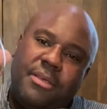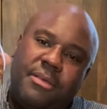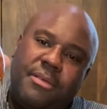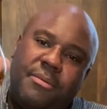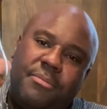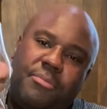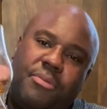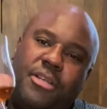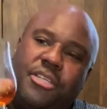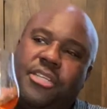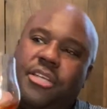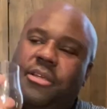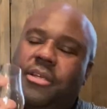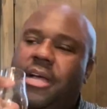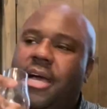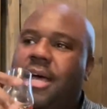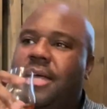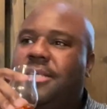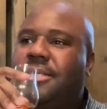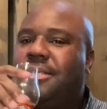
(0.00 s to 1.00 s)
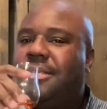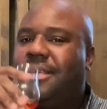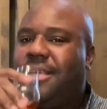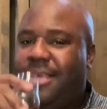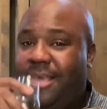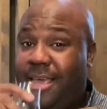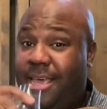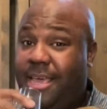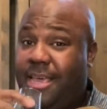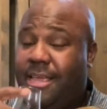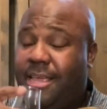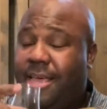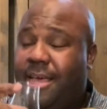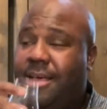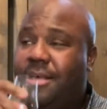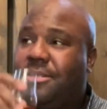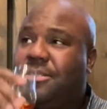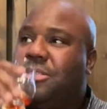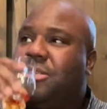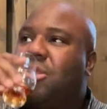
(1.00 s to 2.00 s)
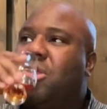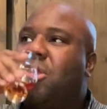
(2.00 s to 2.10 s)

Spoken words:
Appreciate you guys and gals.